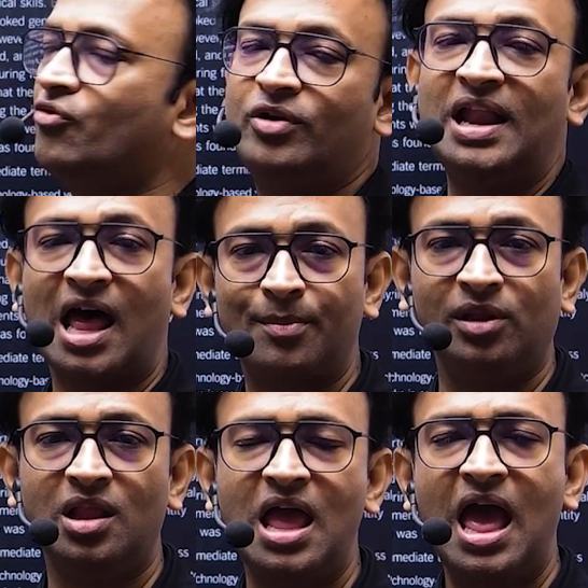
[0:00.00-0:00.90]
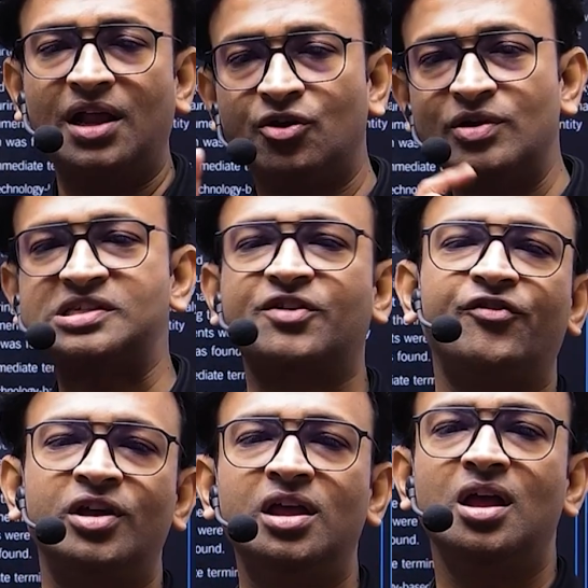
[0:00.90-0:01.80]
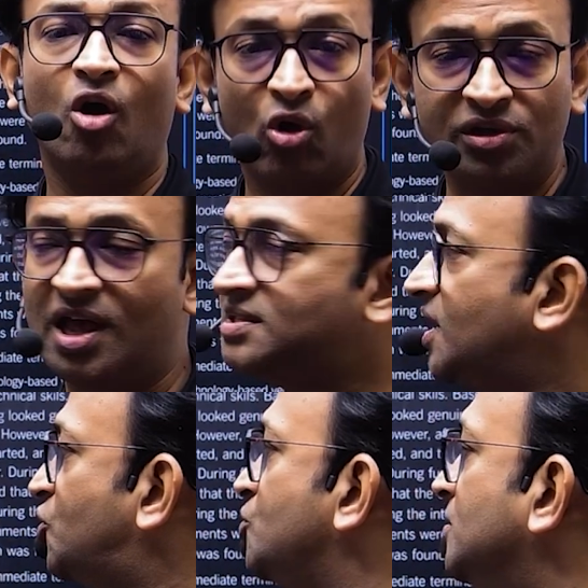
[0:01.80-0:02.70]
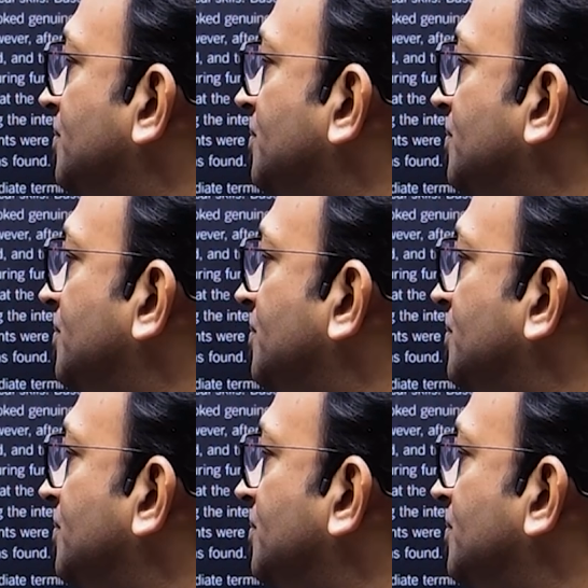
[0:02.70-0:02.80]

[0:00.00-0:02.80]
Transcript: reliable, and a risk-free organization.